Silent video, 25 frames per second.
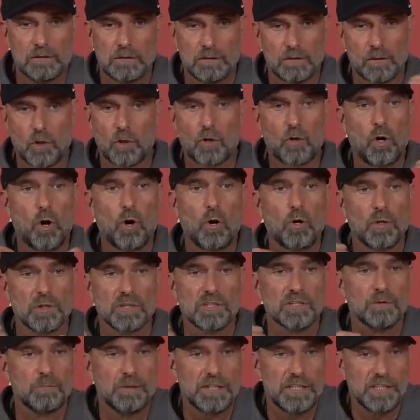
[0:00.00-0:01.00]
knock
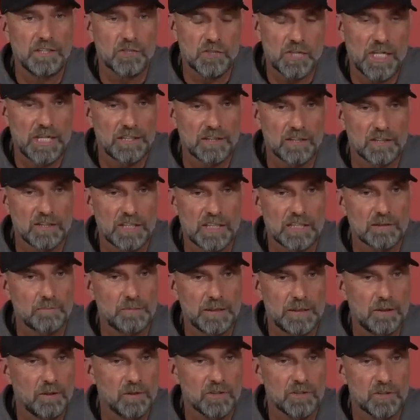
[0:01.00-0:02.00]
horns with each other just
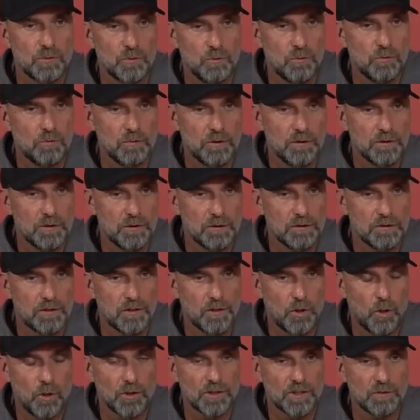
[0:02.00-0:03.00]
because you
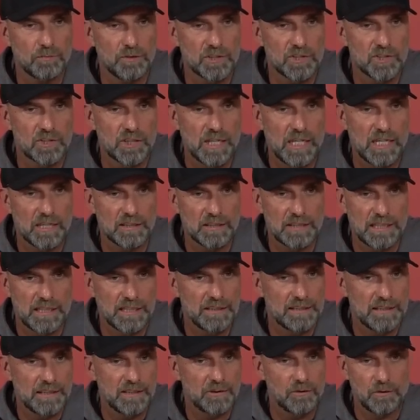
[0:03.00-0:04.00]
thought you would start and
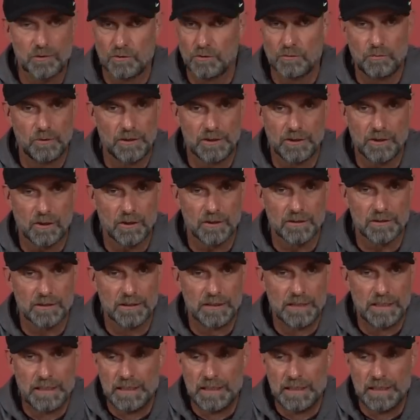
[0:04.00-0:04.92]
I tell you, you will not.